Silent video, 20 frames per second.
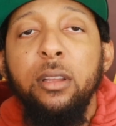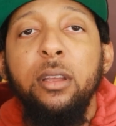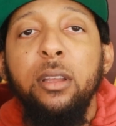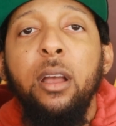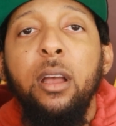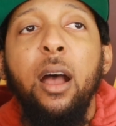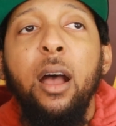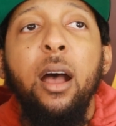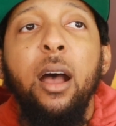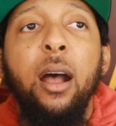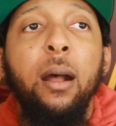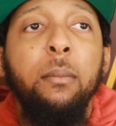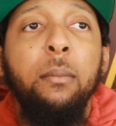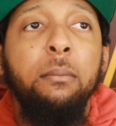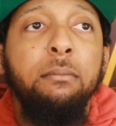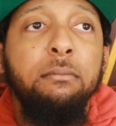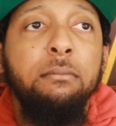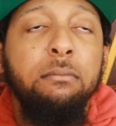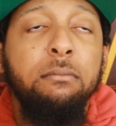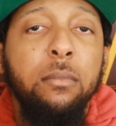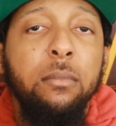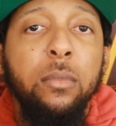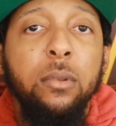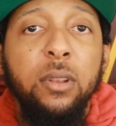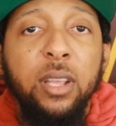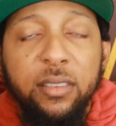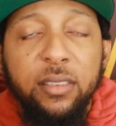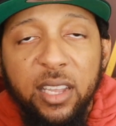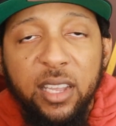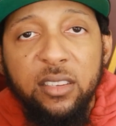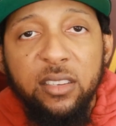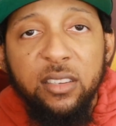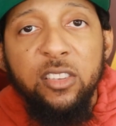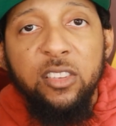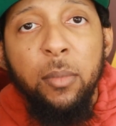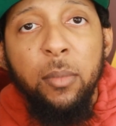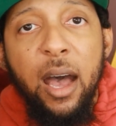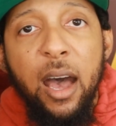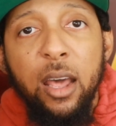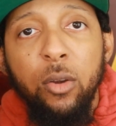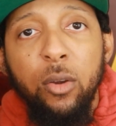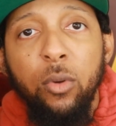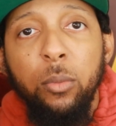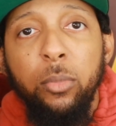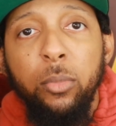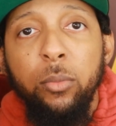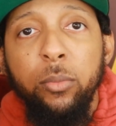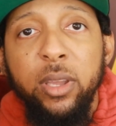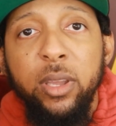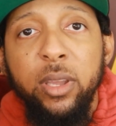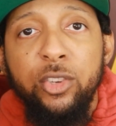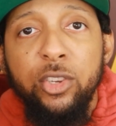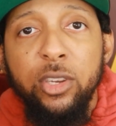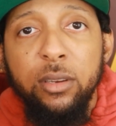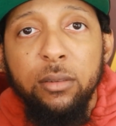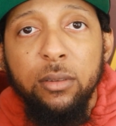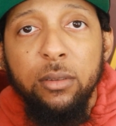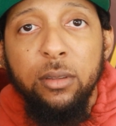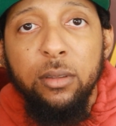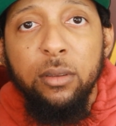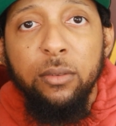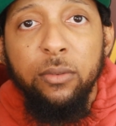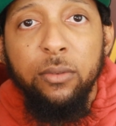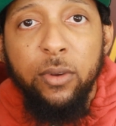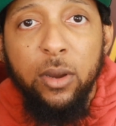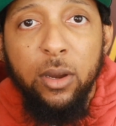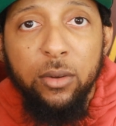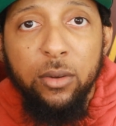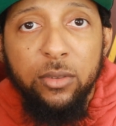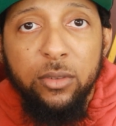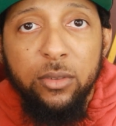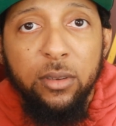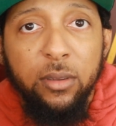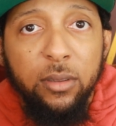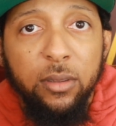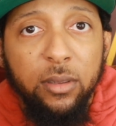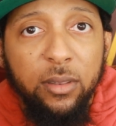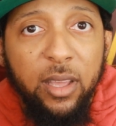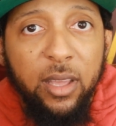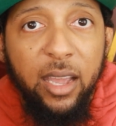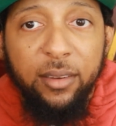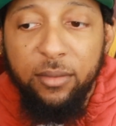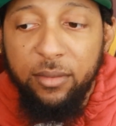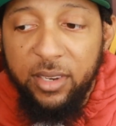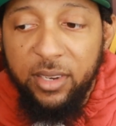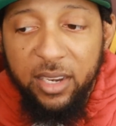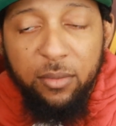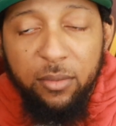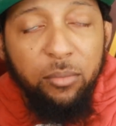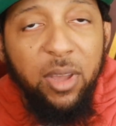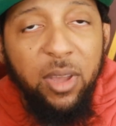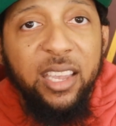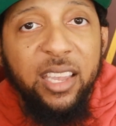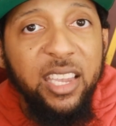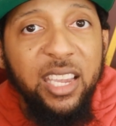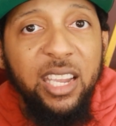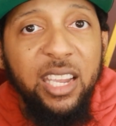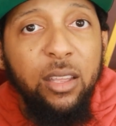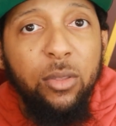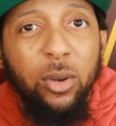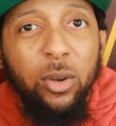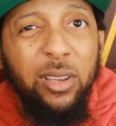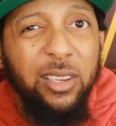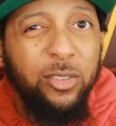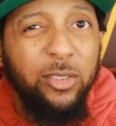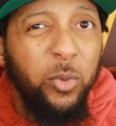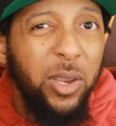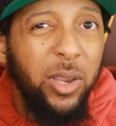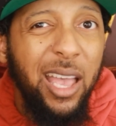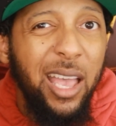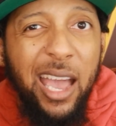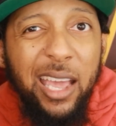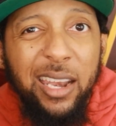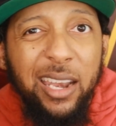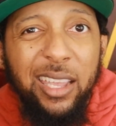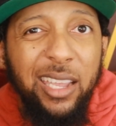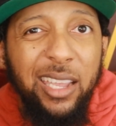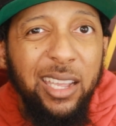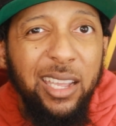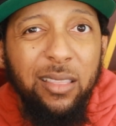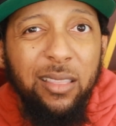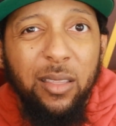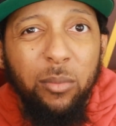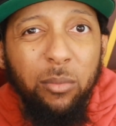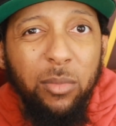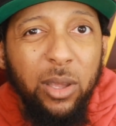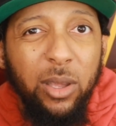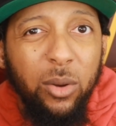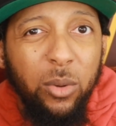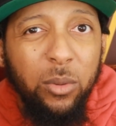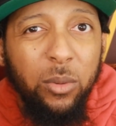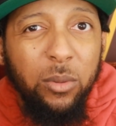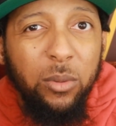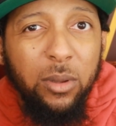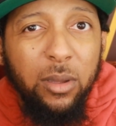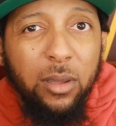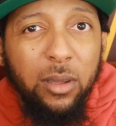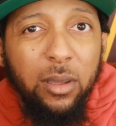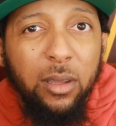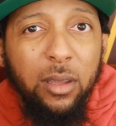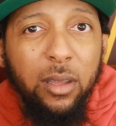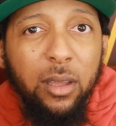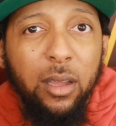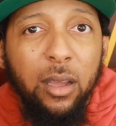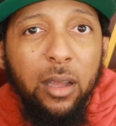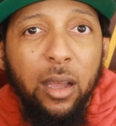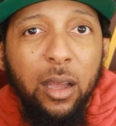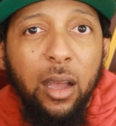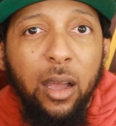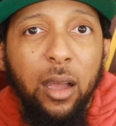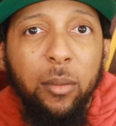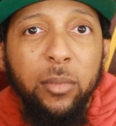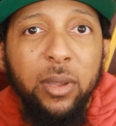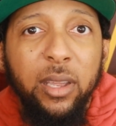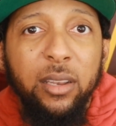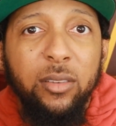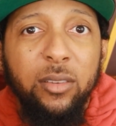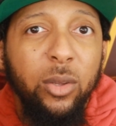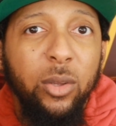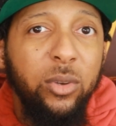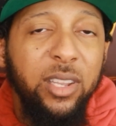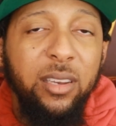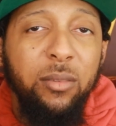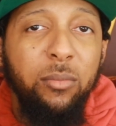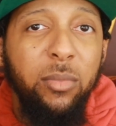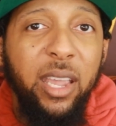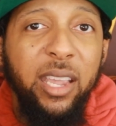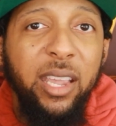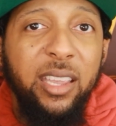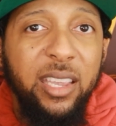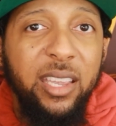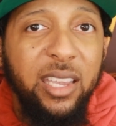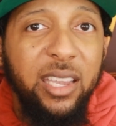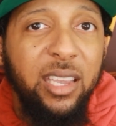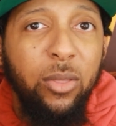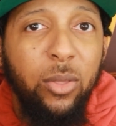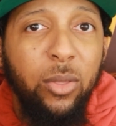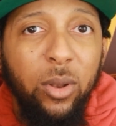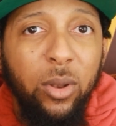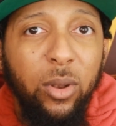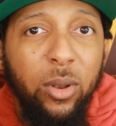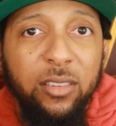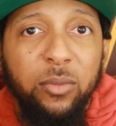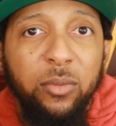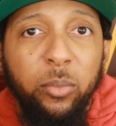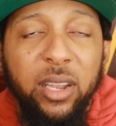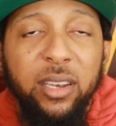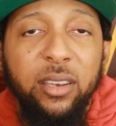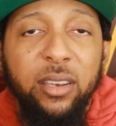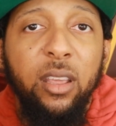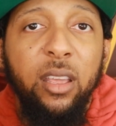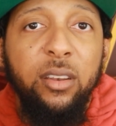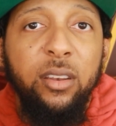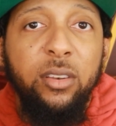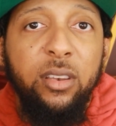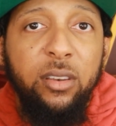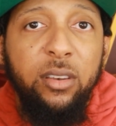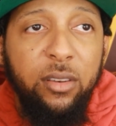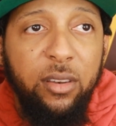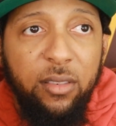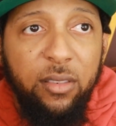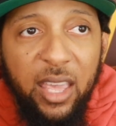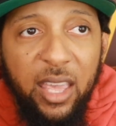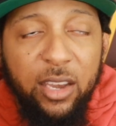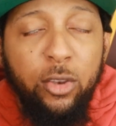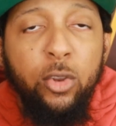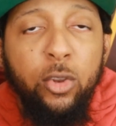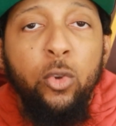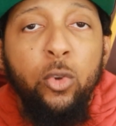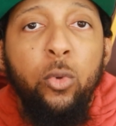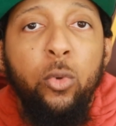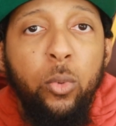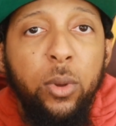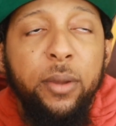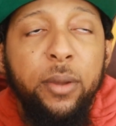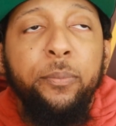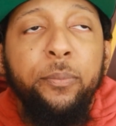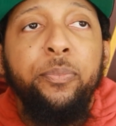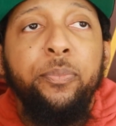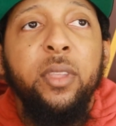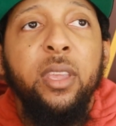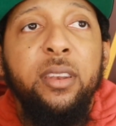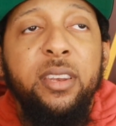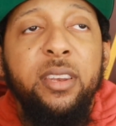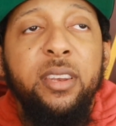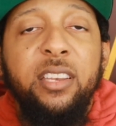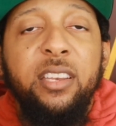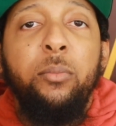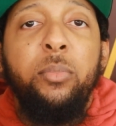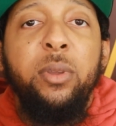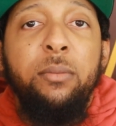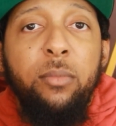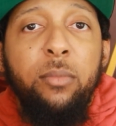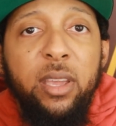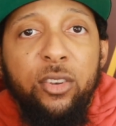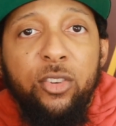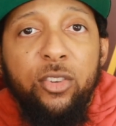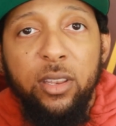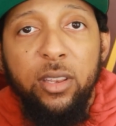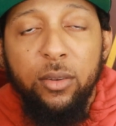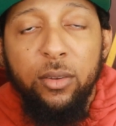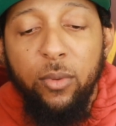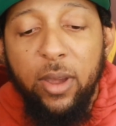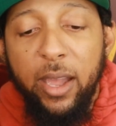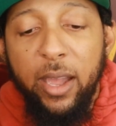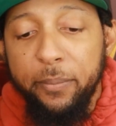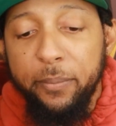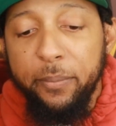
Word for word: um, let's get to some honorable mention first that didn't make either list, were kind of in the middle. Um, and so didn't make either list, but uh, they do need to be mentioned, right?